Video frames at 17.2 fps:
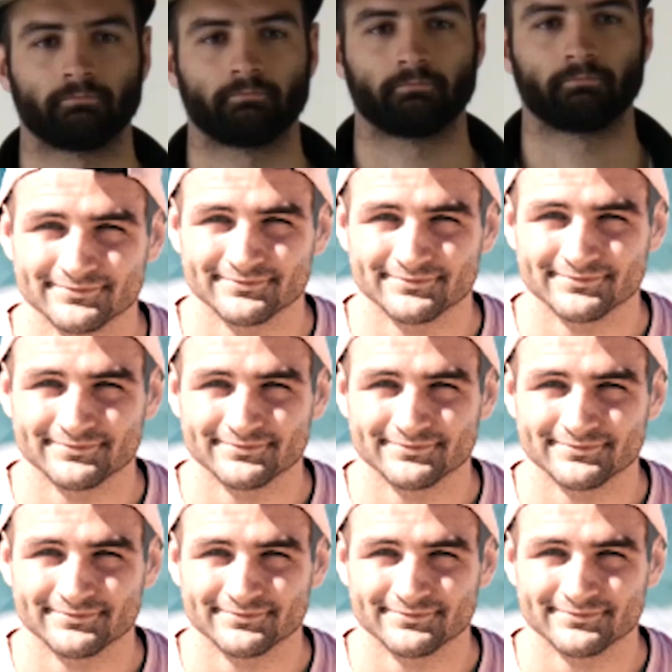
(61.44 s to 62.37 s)

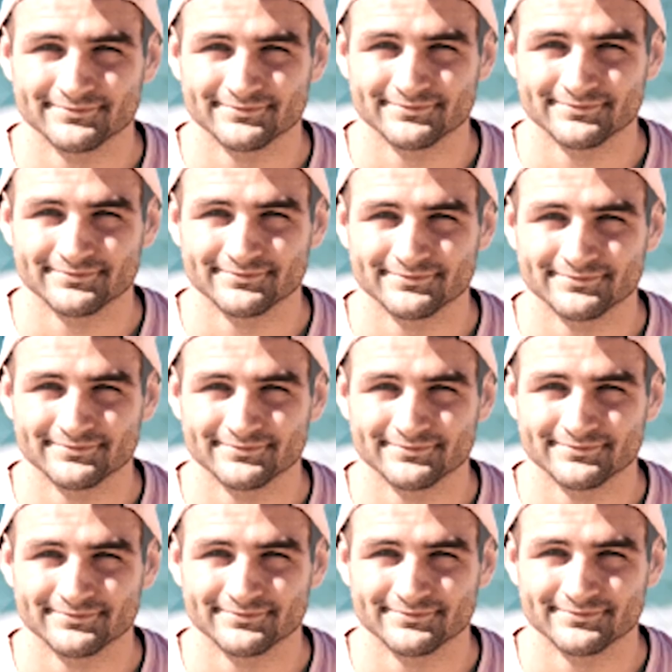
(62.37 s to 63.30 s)

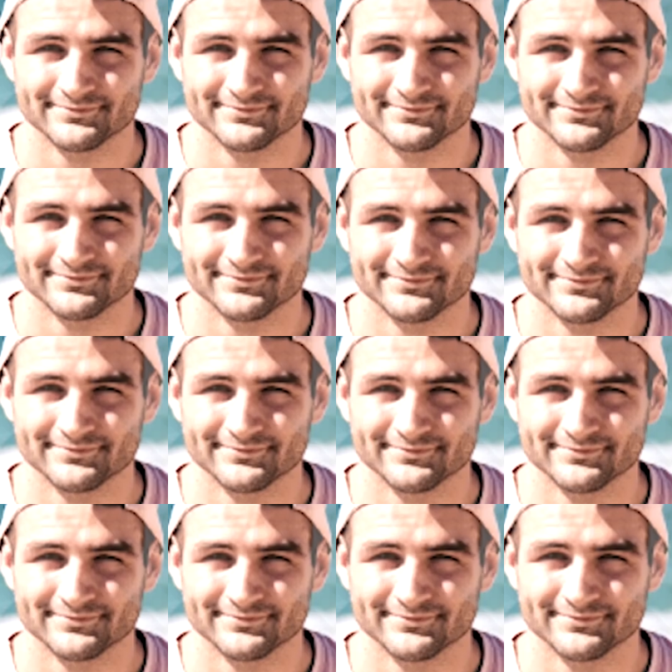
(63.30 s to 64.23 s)

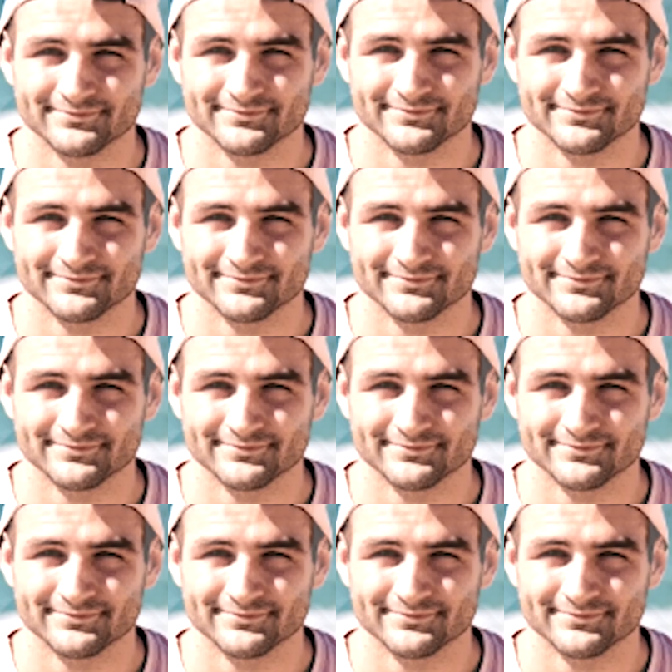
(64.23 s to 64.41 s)
Nobody speaks.